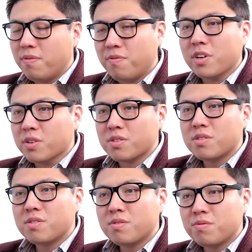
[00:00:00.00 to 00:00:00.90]
it
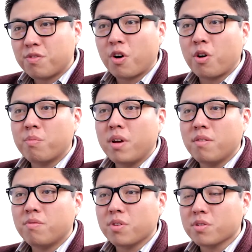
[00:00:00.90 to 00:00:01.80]
feels firm and
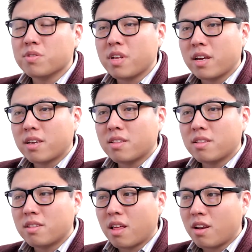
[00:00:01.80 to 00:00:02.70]
it feels like
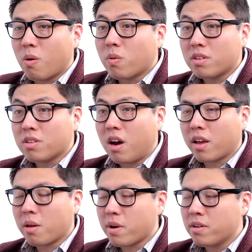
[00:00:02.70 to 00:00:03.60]
they know what they're
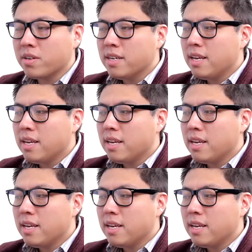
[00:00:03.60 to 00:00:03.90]
talking about.